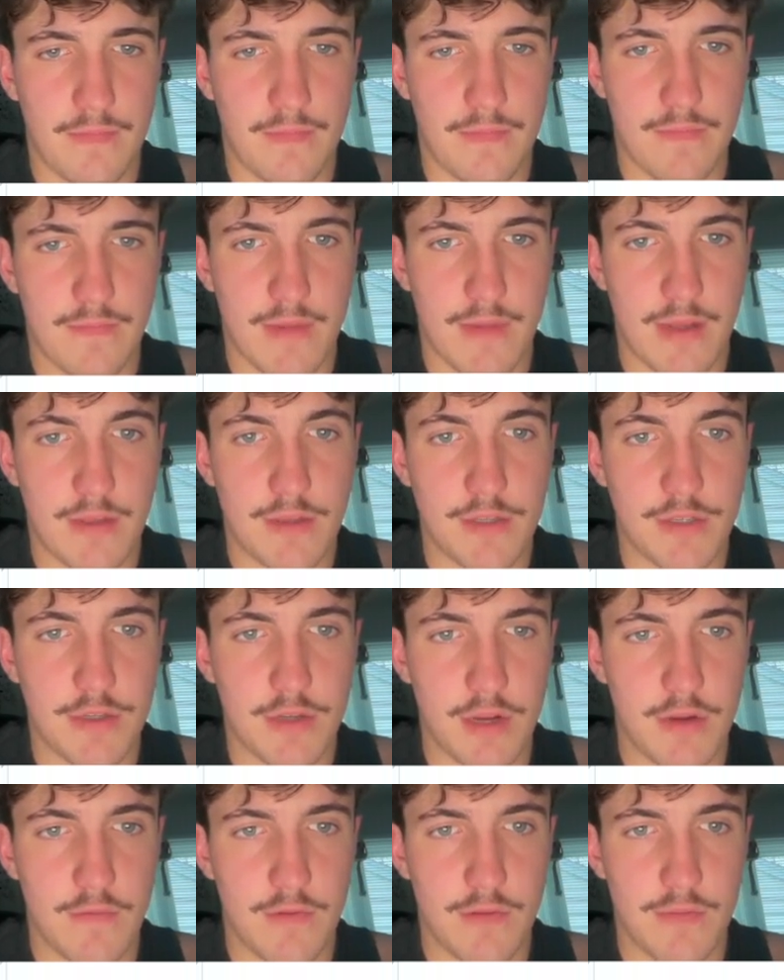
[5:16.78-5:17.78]
now this
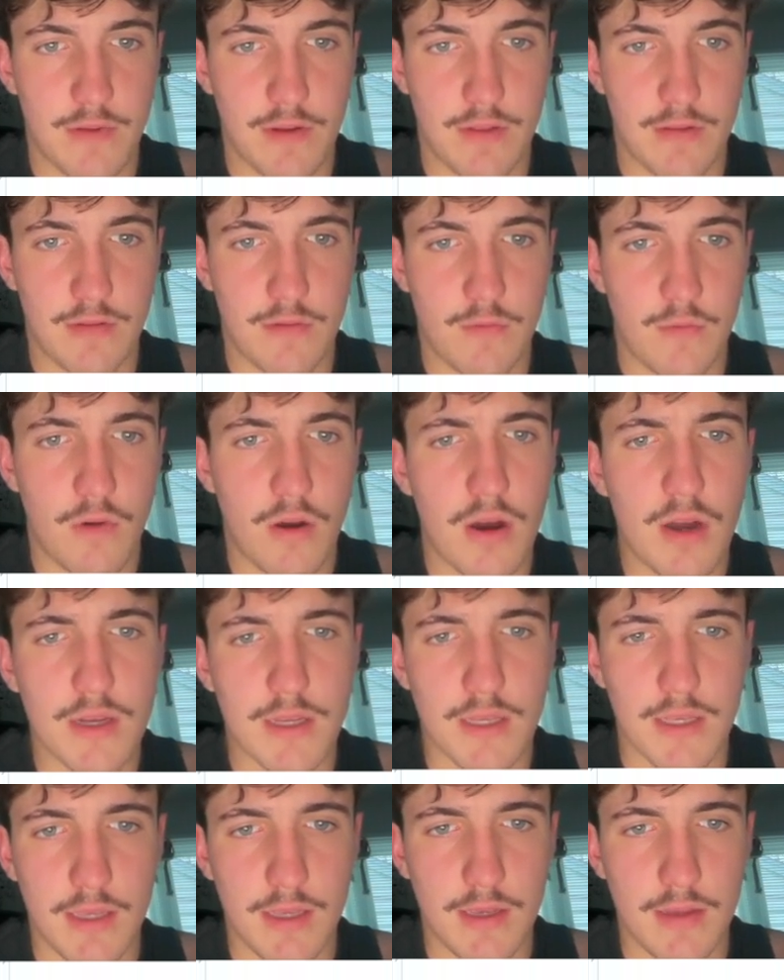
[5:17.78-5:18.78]
trade would have been a little
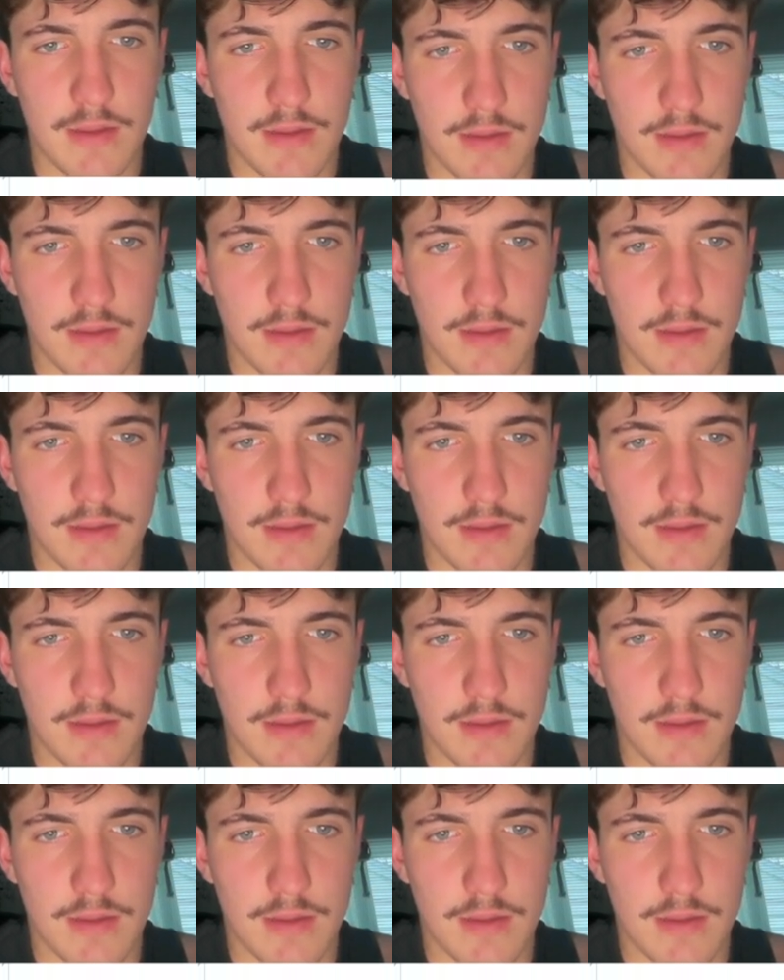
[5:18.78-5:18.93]
wonky